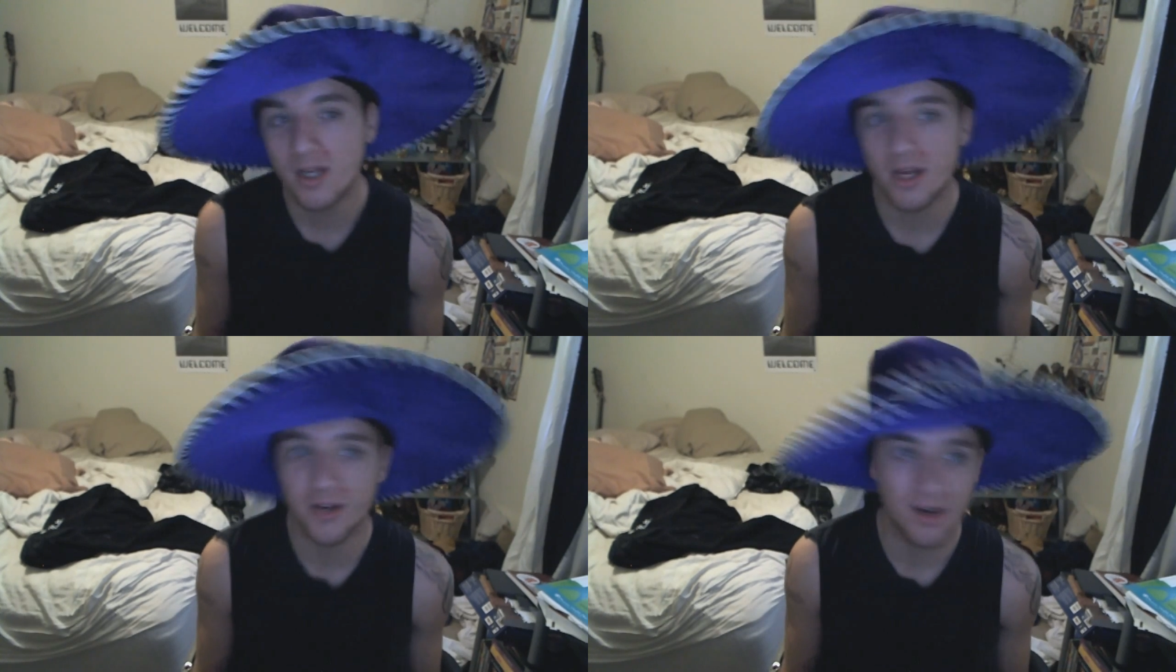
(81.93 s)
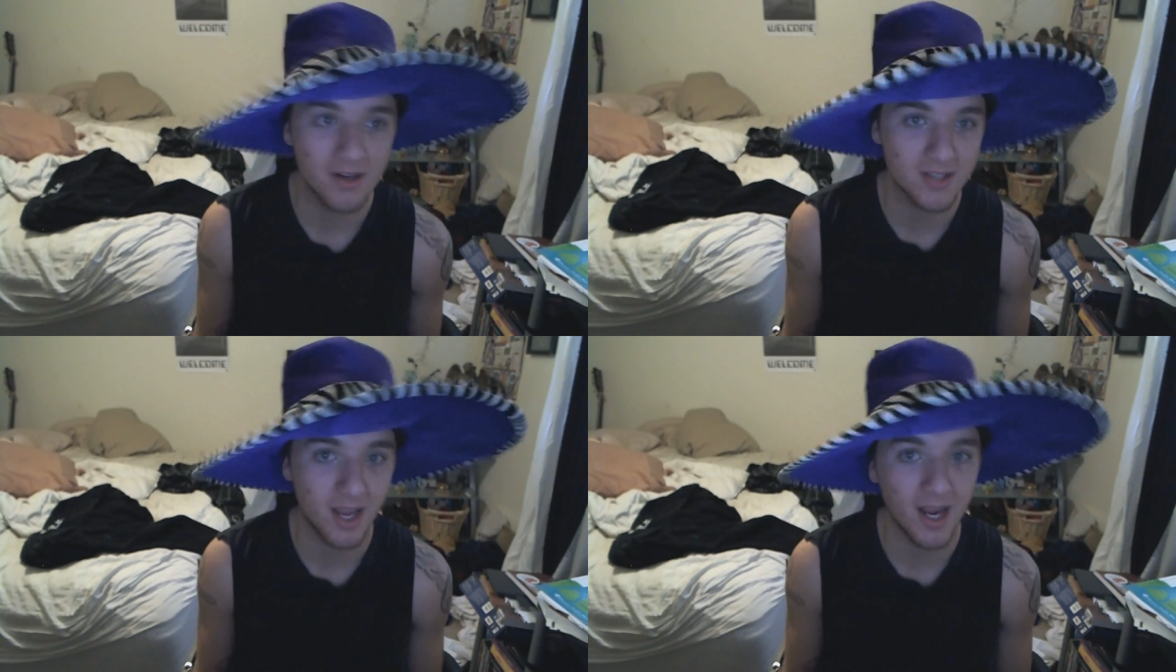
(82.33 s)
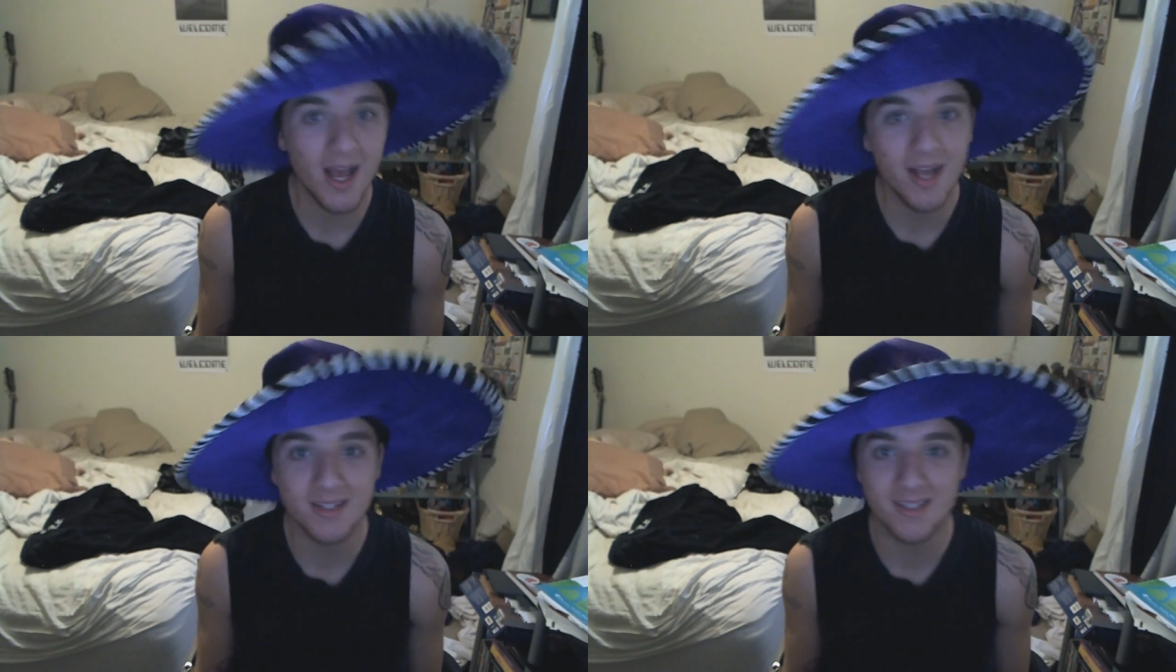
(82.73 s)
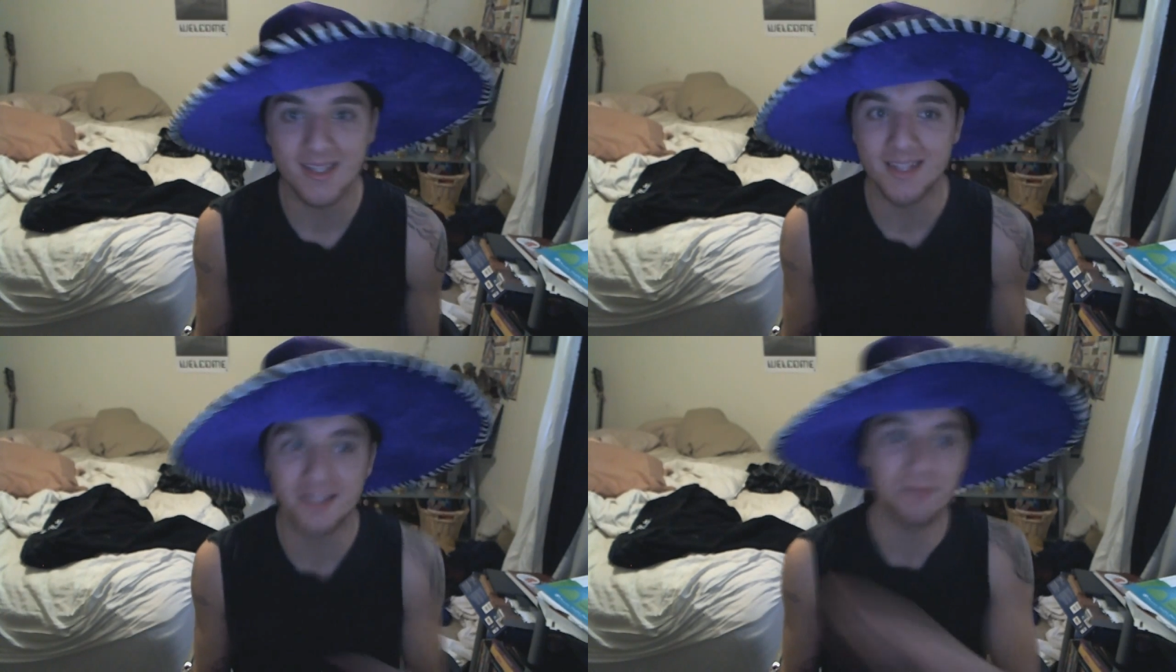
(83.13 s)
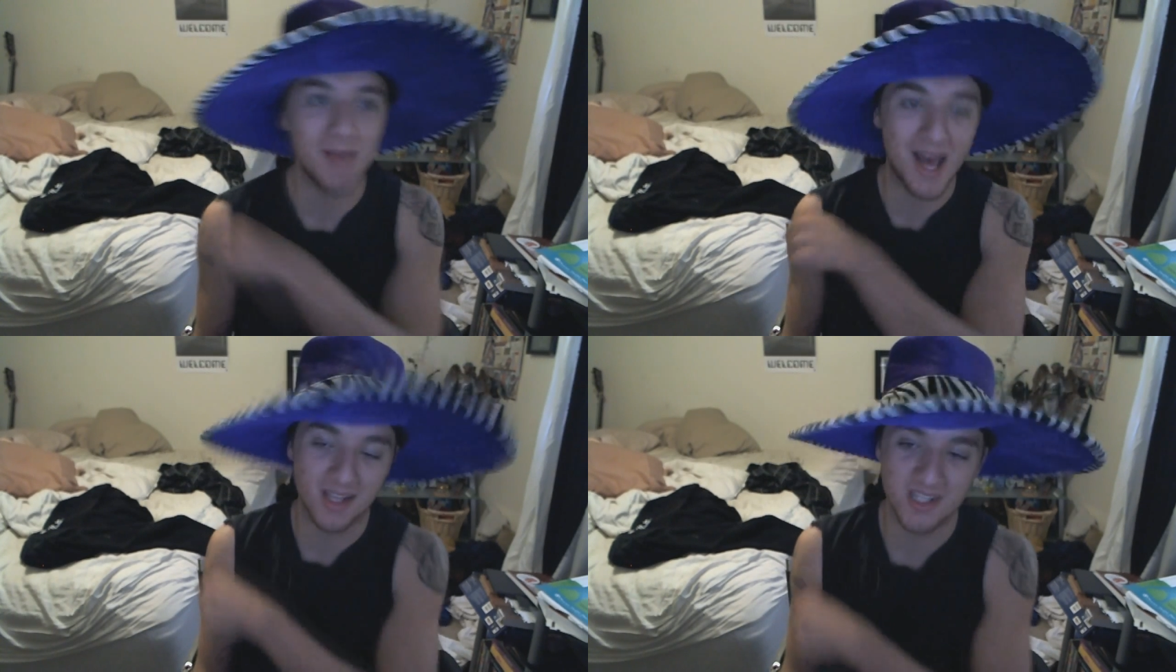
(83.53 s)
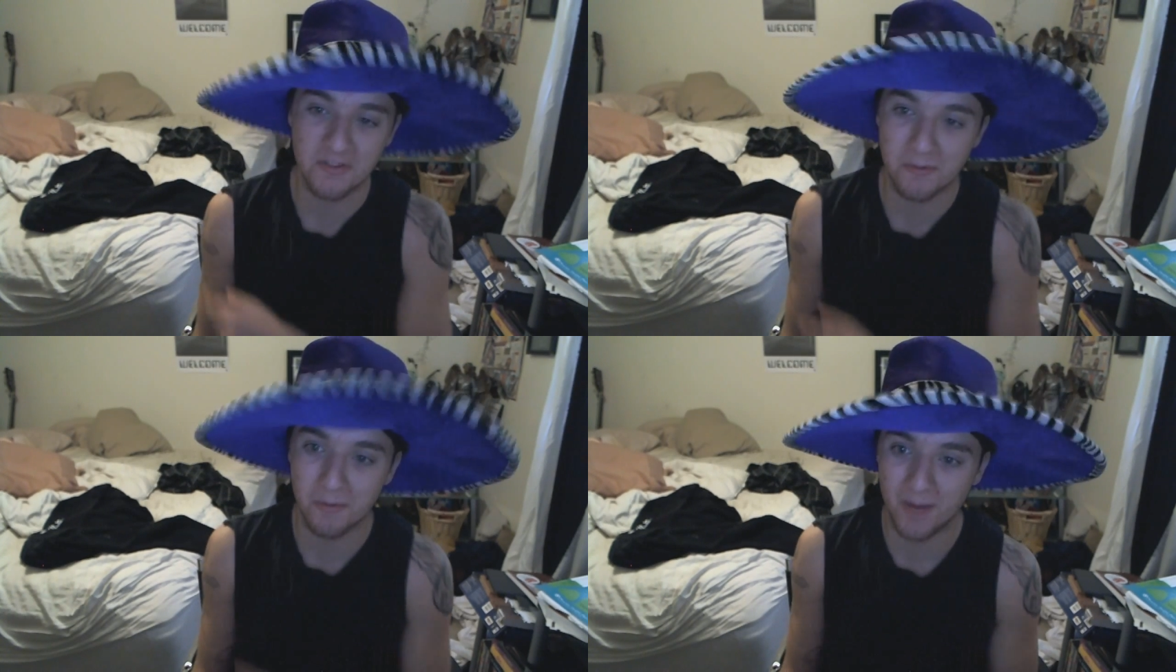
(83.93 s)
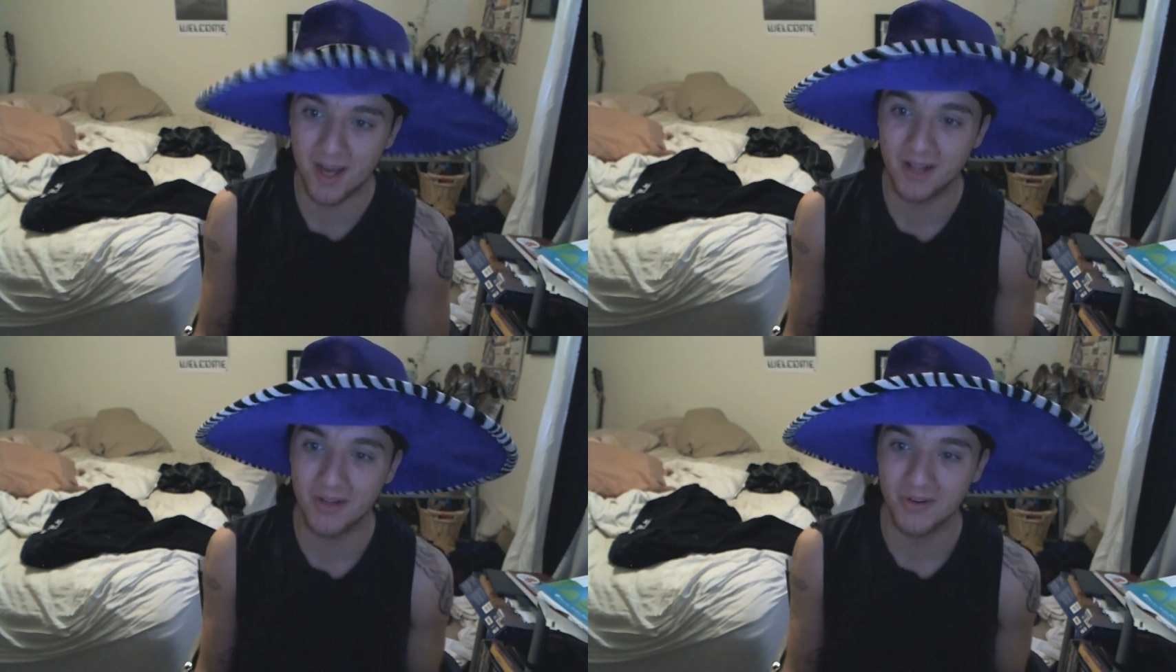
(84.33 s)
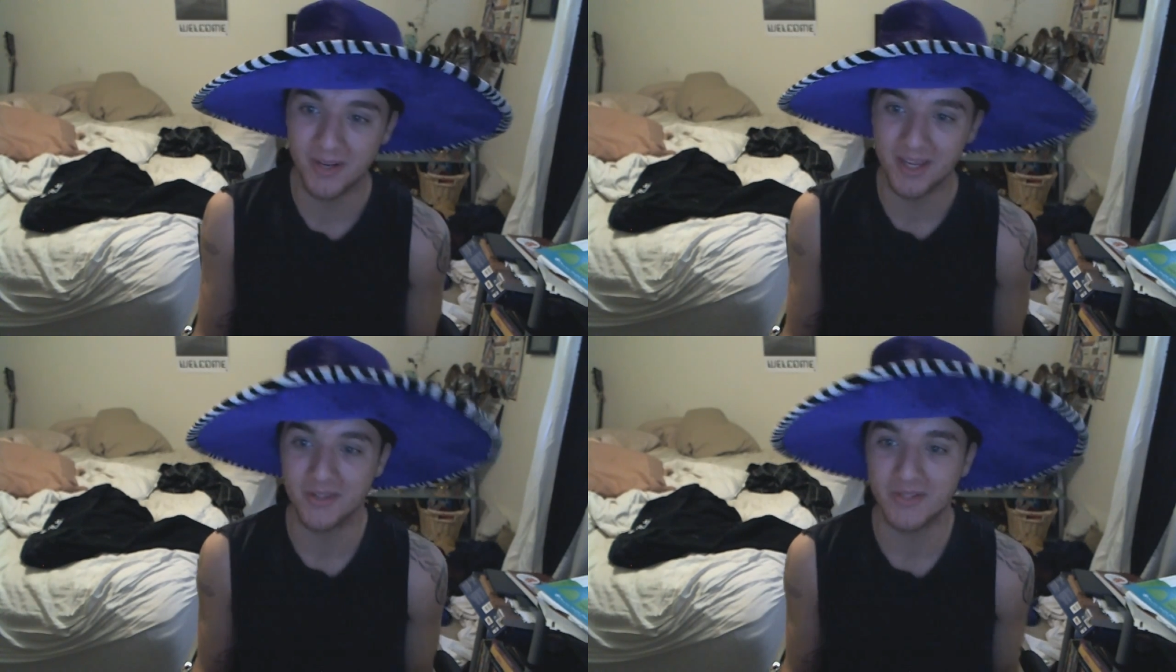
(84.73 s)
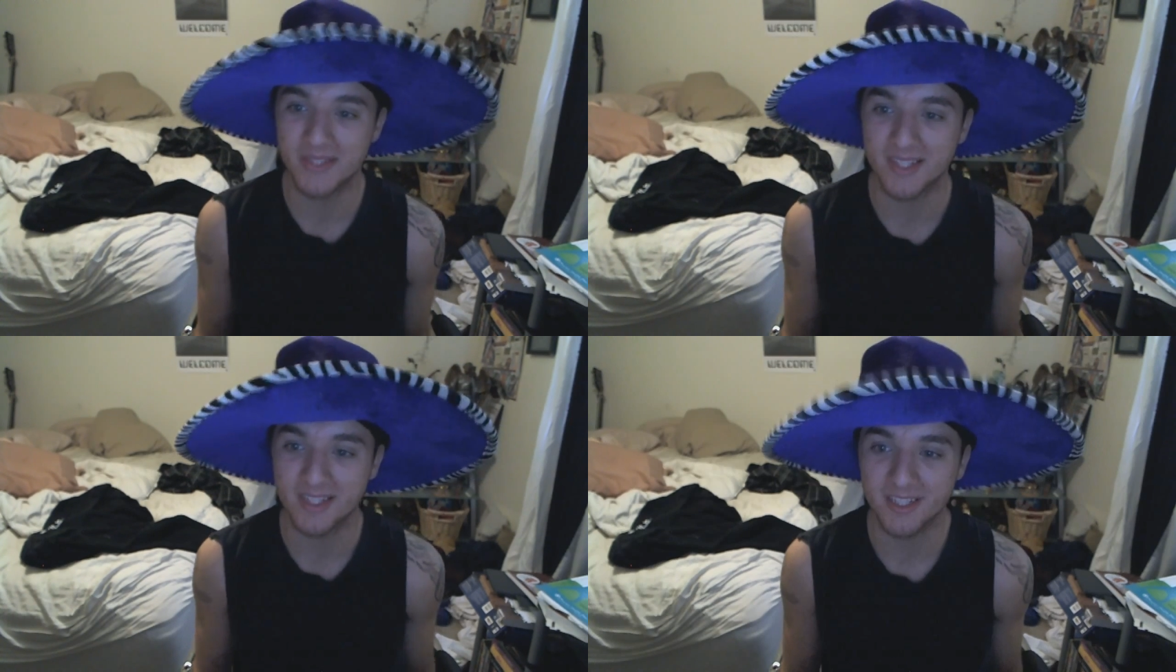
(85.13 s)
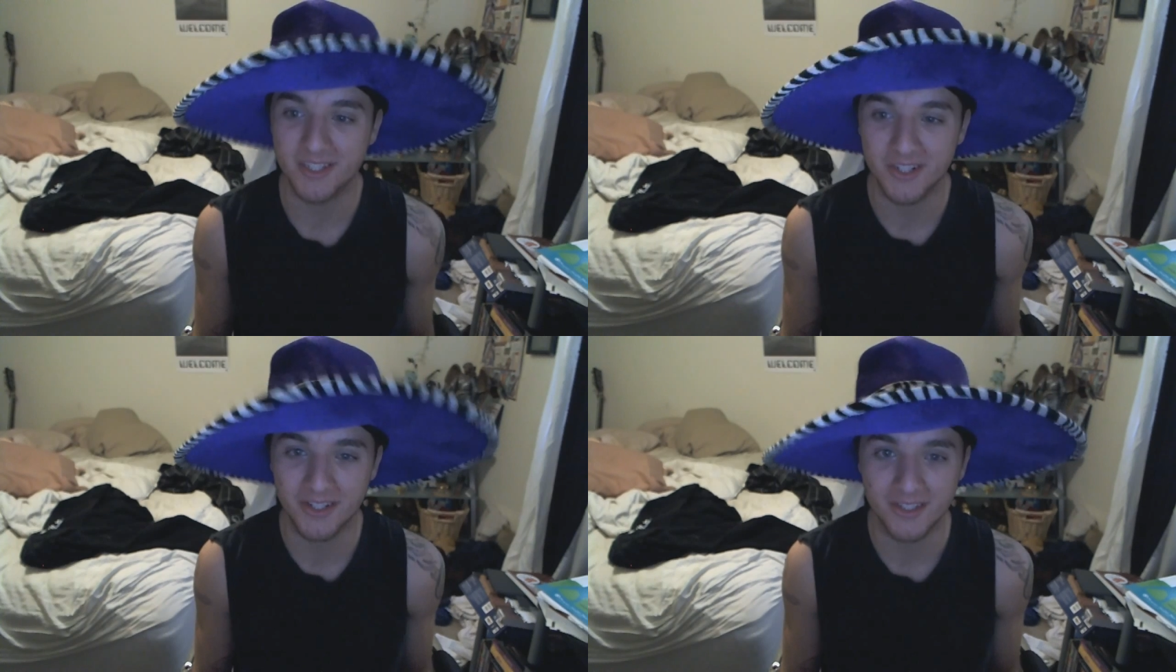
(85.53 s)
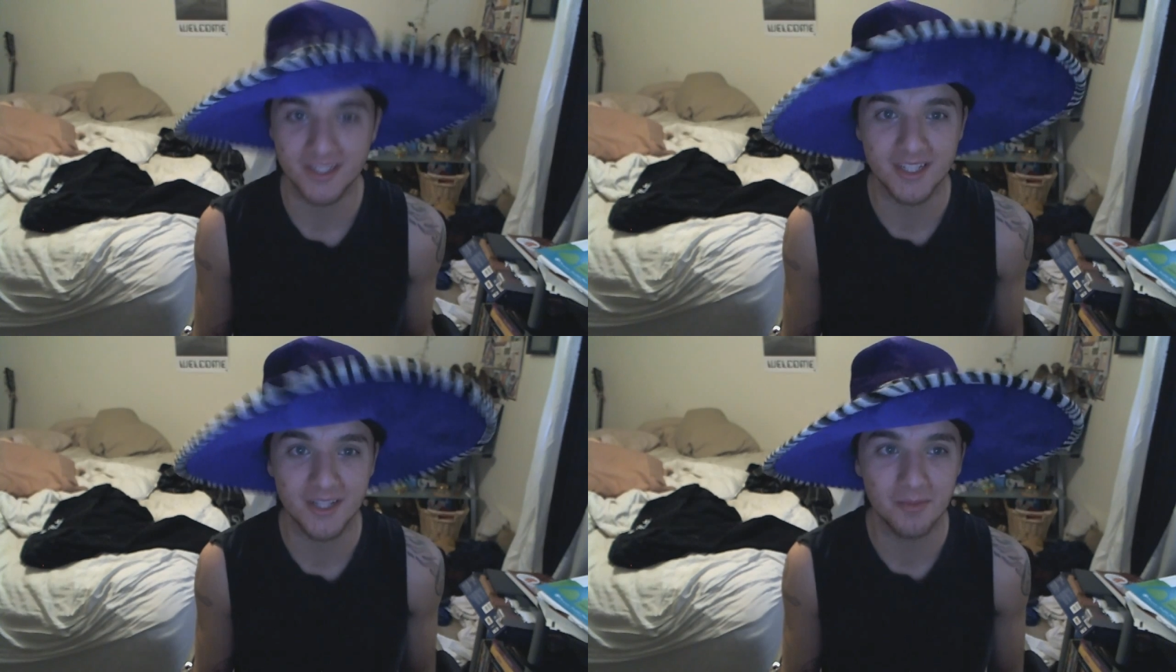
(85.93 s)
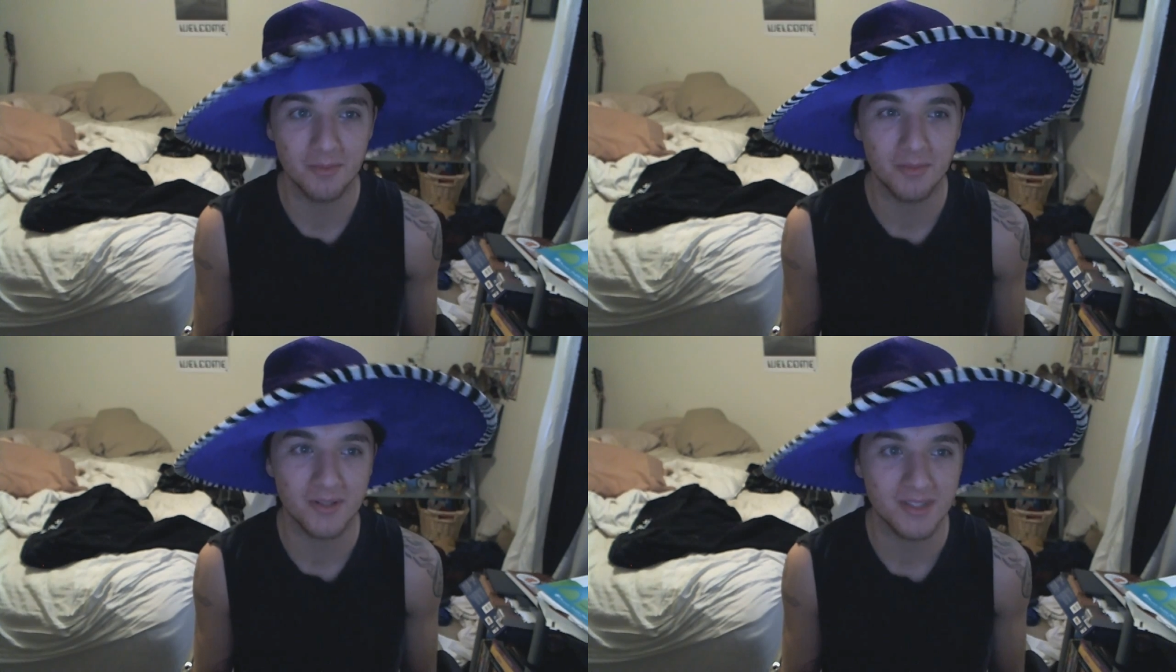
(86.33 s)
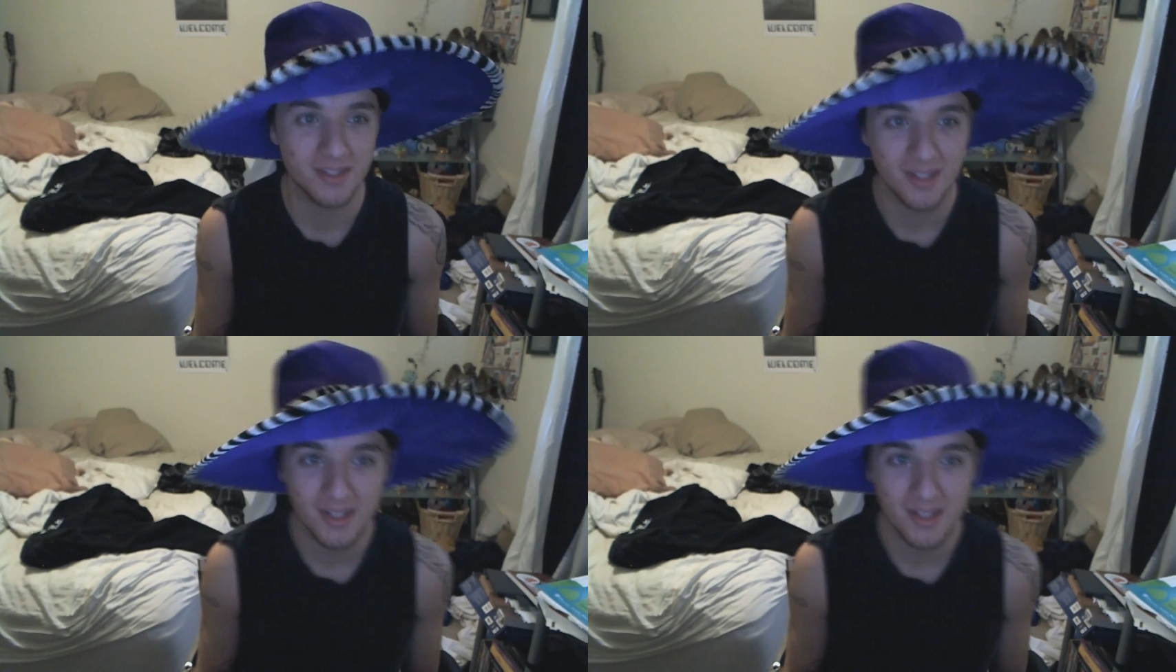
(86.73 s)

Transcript: And Naruto's like, "I could sense your malice from a mile away, you silly Jurinchiki person."